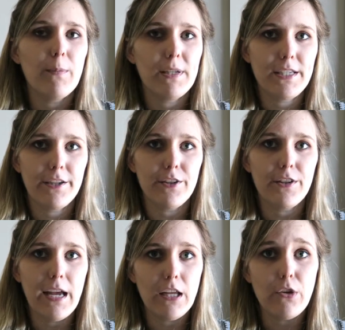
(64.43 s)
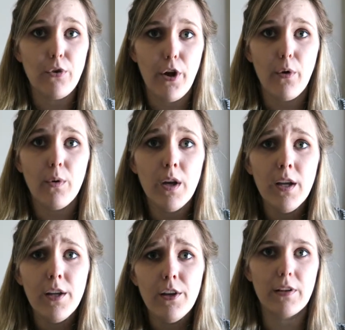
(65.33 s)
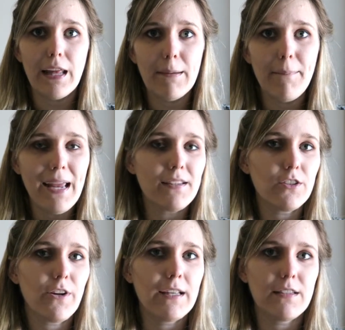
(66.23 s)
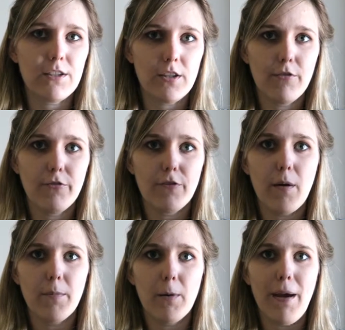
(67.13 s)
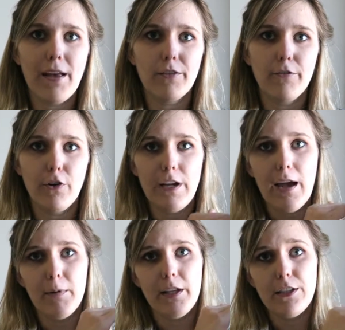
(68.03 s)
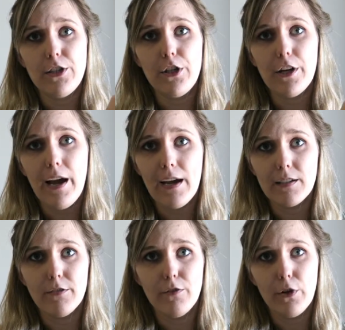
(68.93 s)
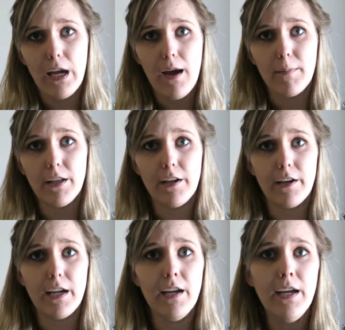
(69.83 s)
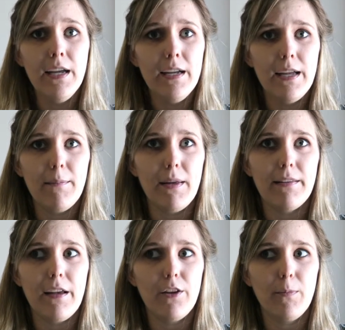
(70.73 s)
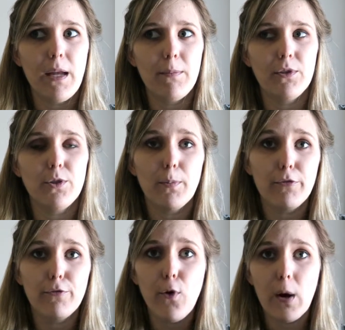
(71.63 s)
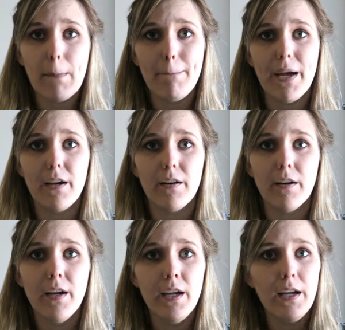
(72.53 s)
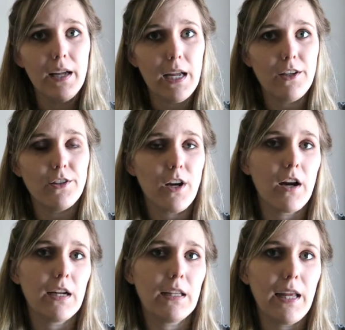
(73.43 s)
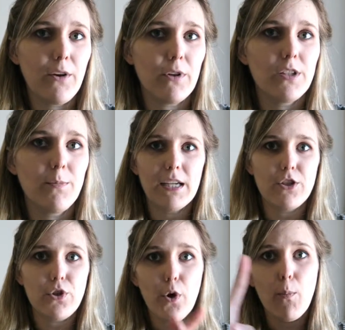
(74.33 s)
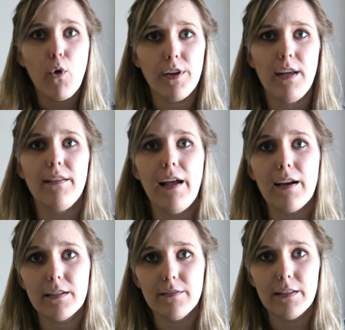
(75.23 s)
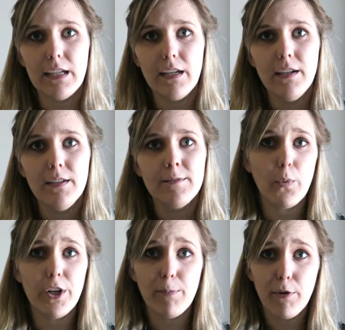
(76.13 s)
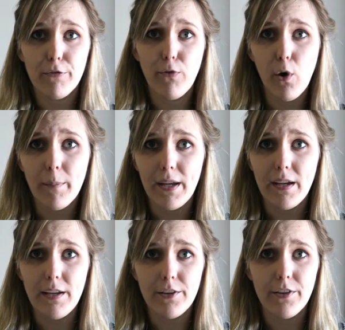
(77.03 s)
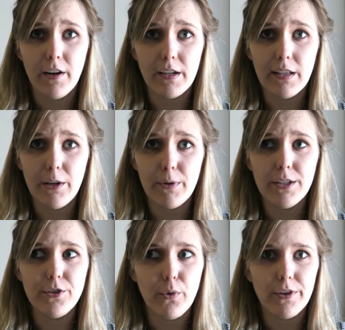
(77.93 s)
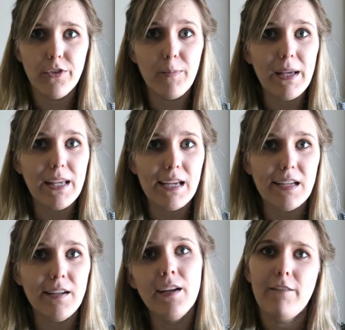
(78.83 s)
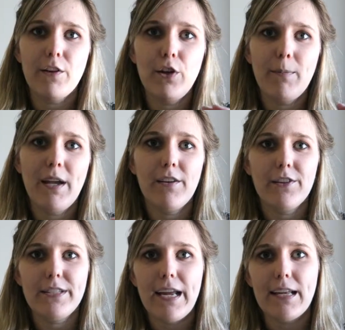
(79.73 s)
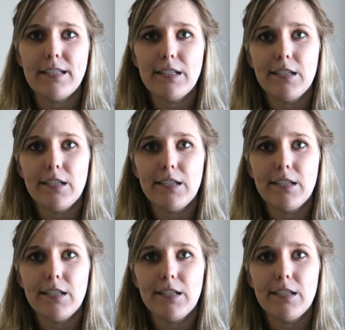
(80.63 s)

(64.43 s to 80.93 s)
the material that you know so that it makes the transition from your passive vocabulary to your active vocabulary. It means that you'll be able to perform better in your target language because you know more things actively. So when you're performing in your target language or speaking, even though you may understand,